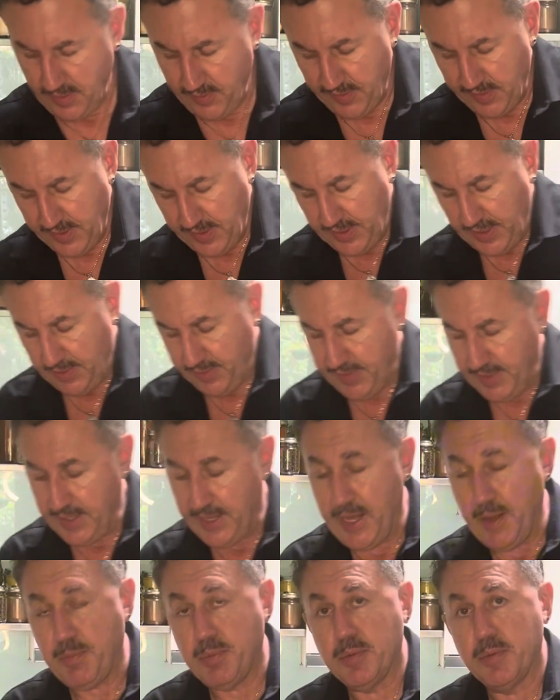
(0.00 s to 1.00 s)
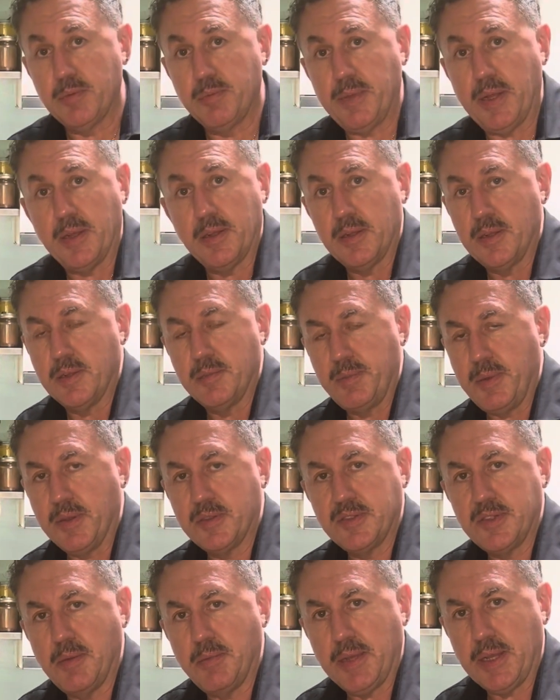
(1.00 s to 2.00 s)
you did have that apple
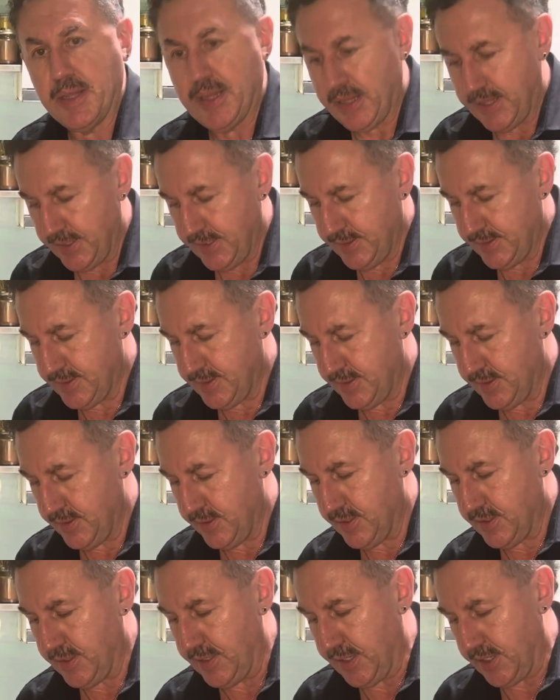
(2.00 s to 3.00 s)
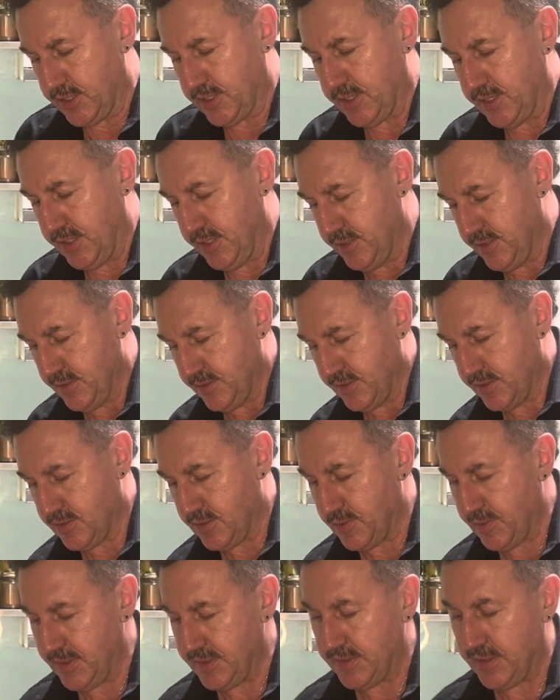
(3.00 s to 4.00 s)
balsamic glaze, you can actually
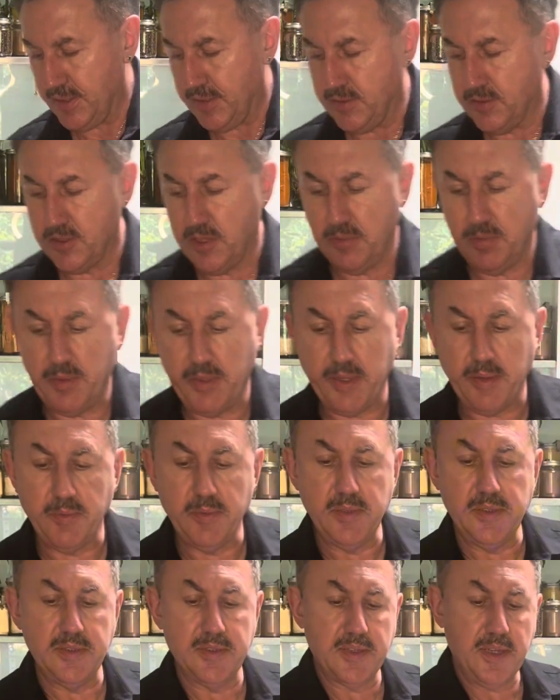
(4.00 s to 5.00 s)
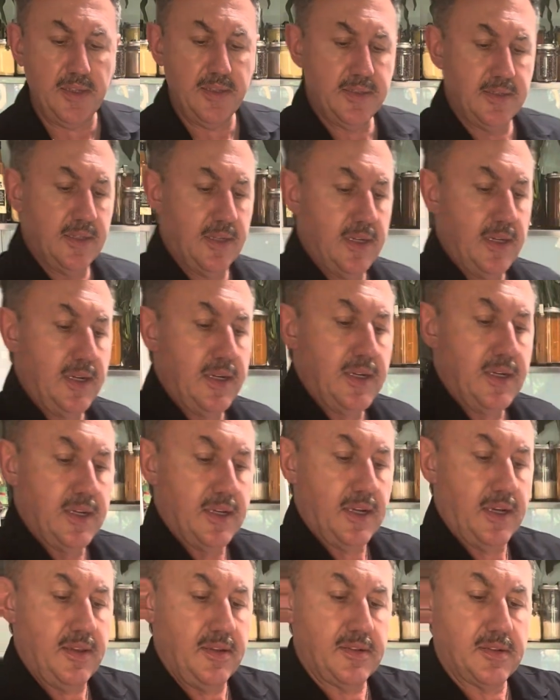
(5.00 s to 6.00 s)
squeeze that on top like we discussed.
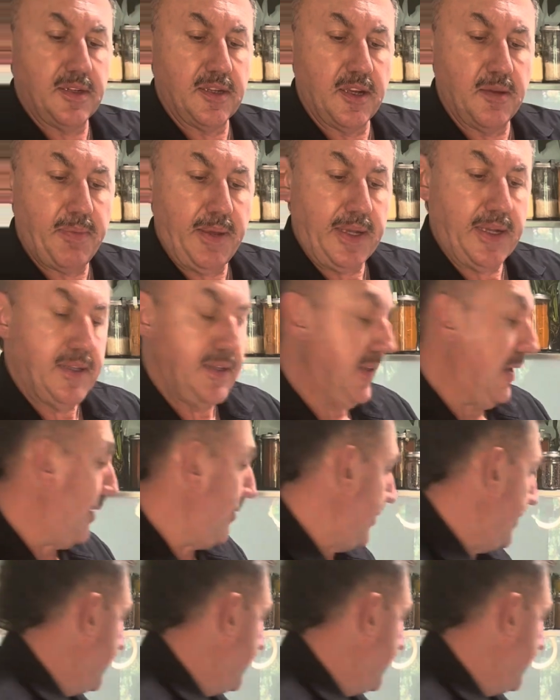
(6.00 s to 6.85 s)
Okay, these are gonna go back in the oven.